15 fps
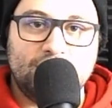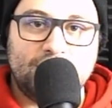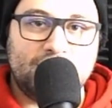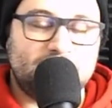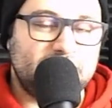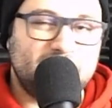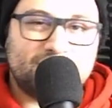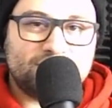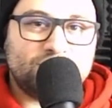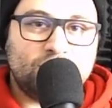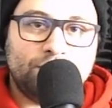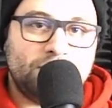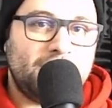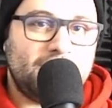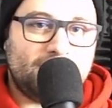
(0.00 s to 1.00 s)
It's not so
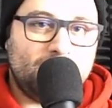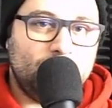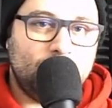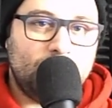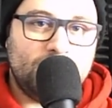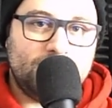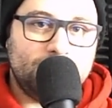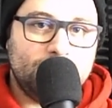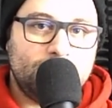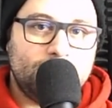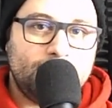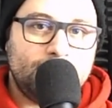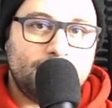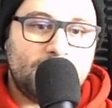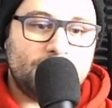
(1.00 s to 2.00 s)
black and white.
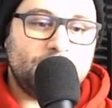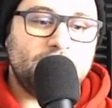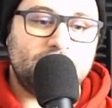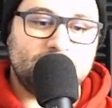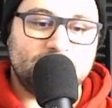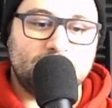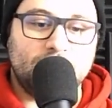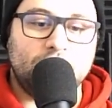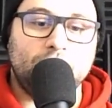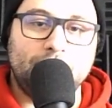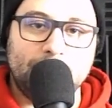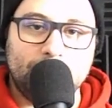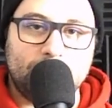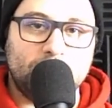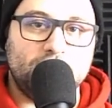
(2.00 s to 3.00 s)
I think it's a little bit
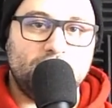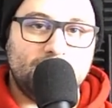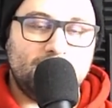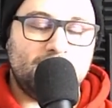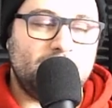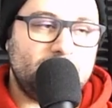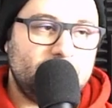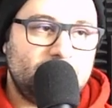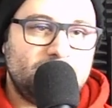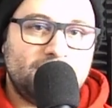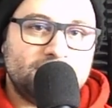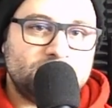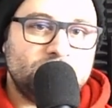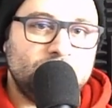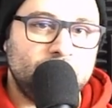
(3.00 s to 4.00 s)
more than think it
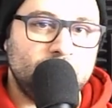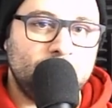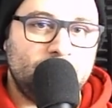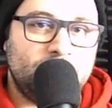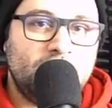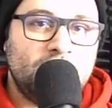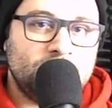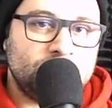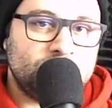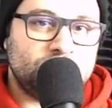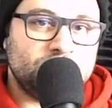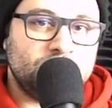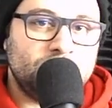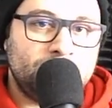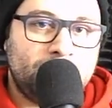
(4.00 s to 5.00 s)
has to do with
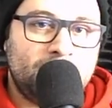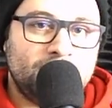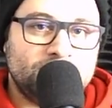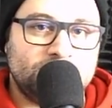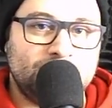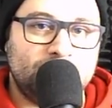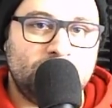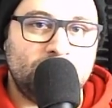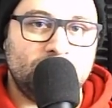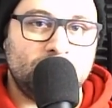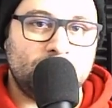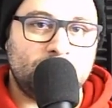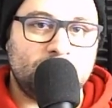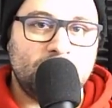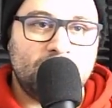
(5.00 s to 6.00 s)
certain parts of the
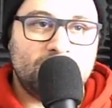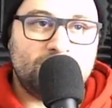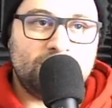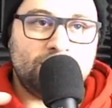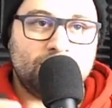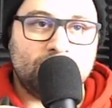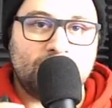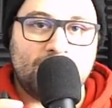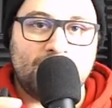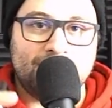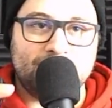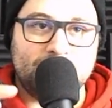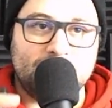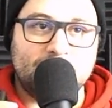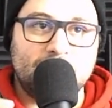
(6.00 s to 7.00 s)
earth either
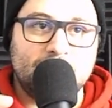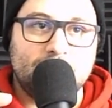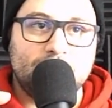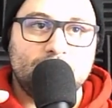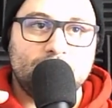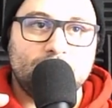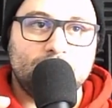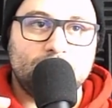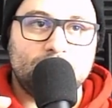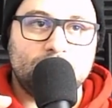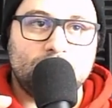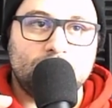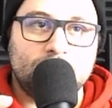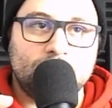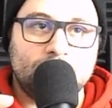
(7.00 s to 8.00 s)
having
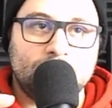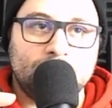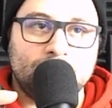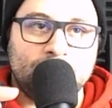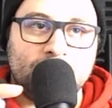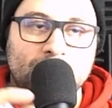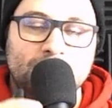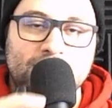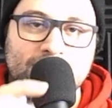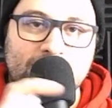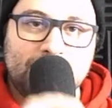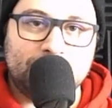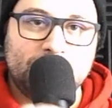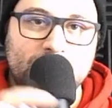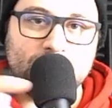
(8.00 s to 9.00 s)
very
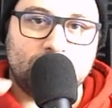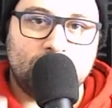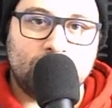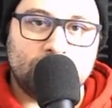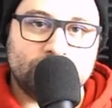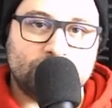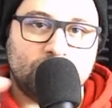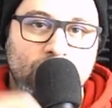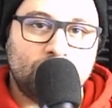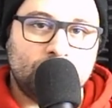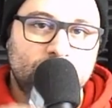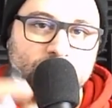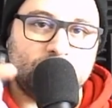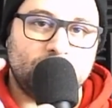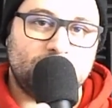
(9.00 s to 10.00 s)
gaping large
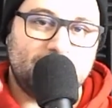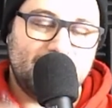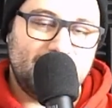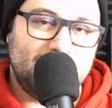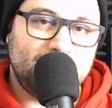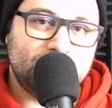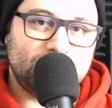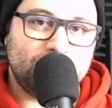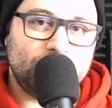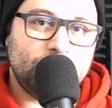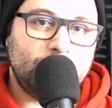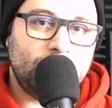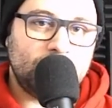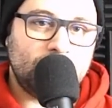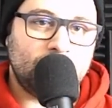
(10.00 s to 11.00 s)
holes or caves, if you
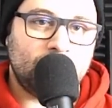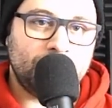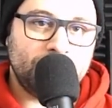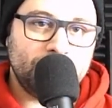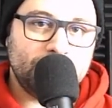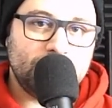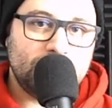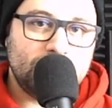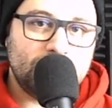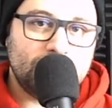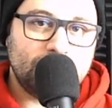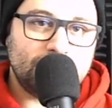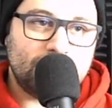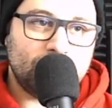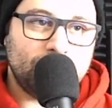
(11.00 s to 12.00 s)
want to call them,
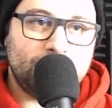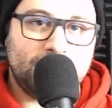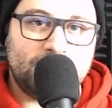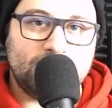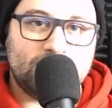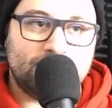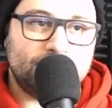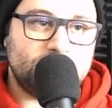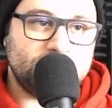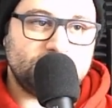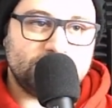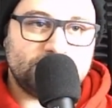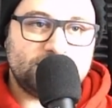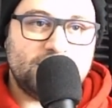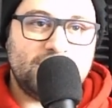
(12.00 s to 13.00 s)
that are big enough to
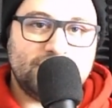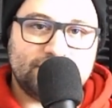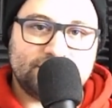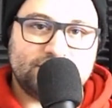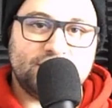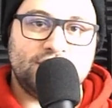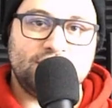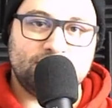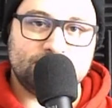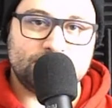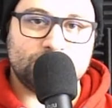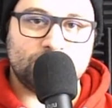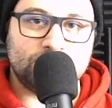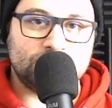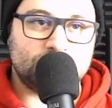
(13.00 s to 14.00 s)
sustain a city of
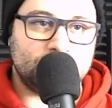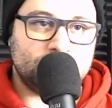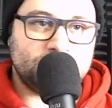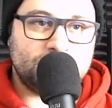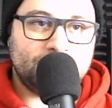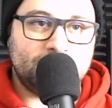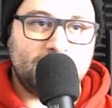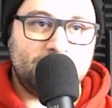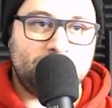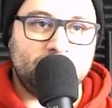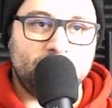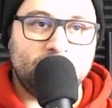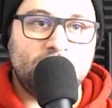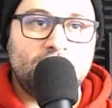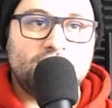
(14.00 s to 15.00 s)
sorts or some type
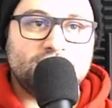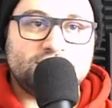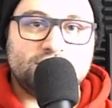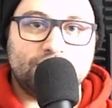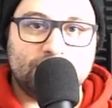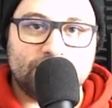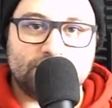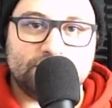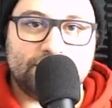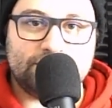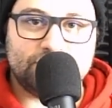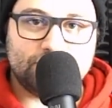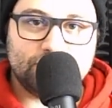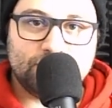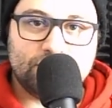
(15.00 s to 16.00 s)
of
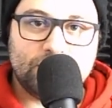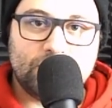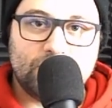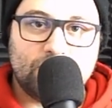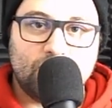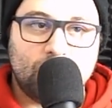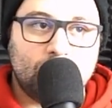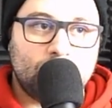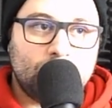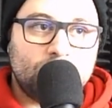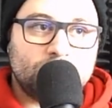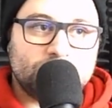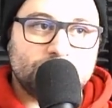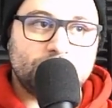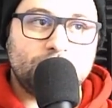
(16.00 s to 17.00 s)
civilization, or
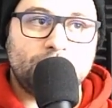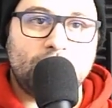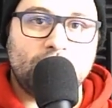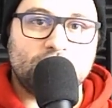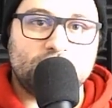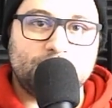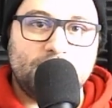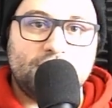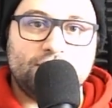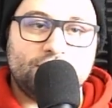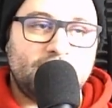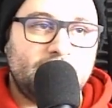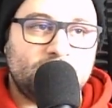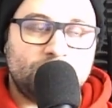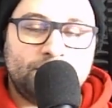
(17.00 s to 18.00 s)
certain parts may in
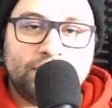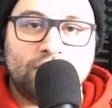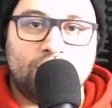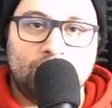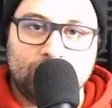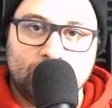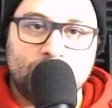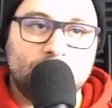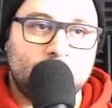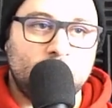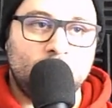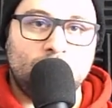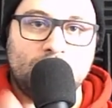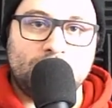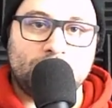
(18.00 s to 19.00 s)
fact be hollow and go
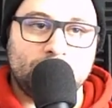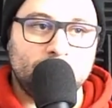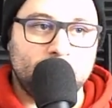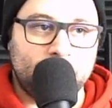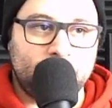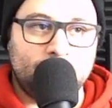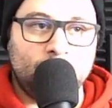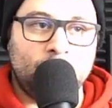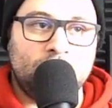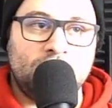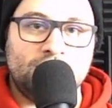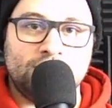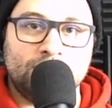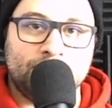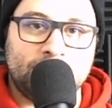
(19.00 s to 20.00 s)
right through from one
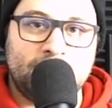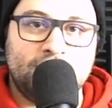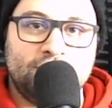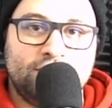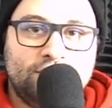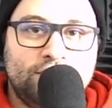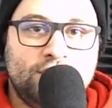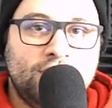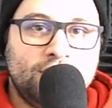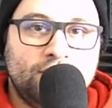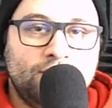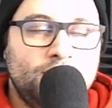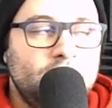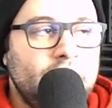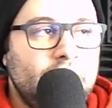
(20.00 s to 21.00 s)
end of the planet to the
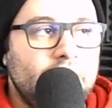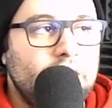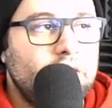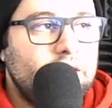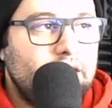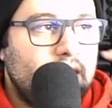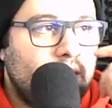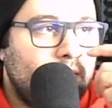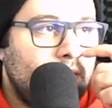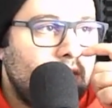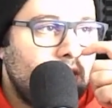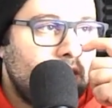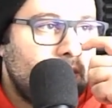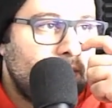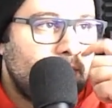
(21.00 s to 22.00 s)
other. Now,
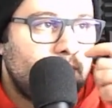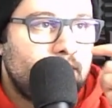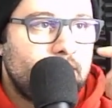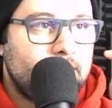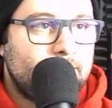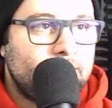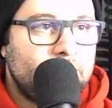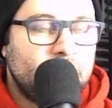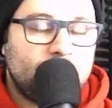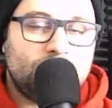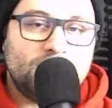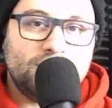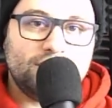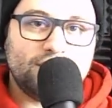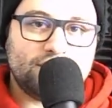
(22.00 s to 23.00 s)
the
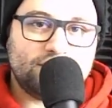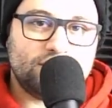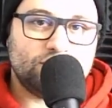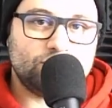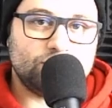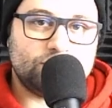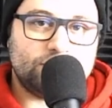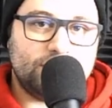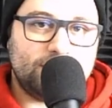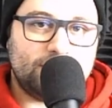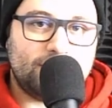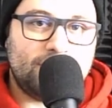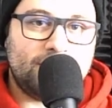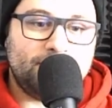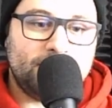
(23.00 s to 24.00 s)
thing that's interesting,
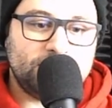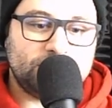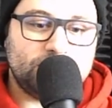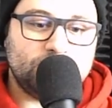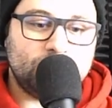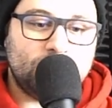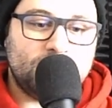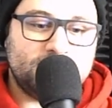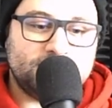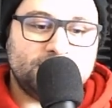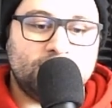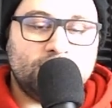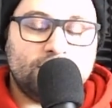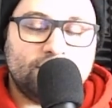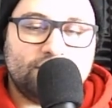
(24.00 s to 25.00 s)
I mentioned when I
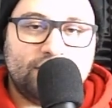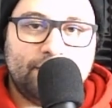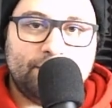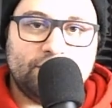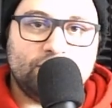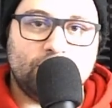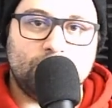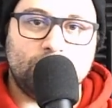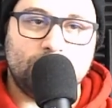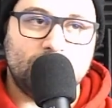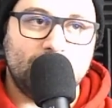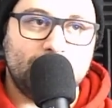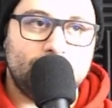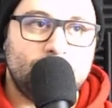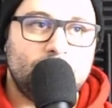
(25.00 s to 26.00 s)
started this episode
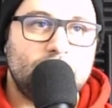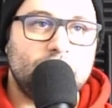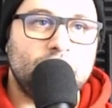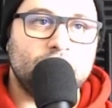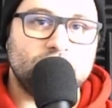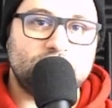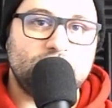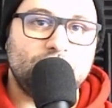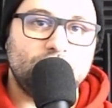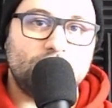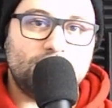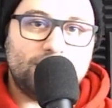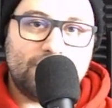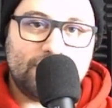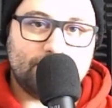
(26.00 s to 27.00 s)
that there's
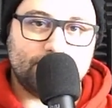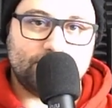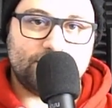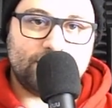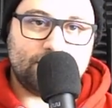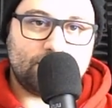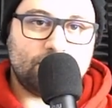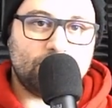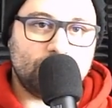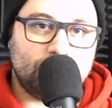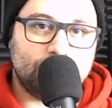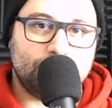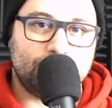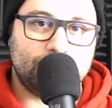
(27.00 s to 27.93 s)
different names that occur.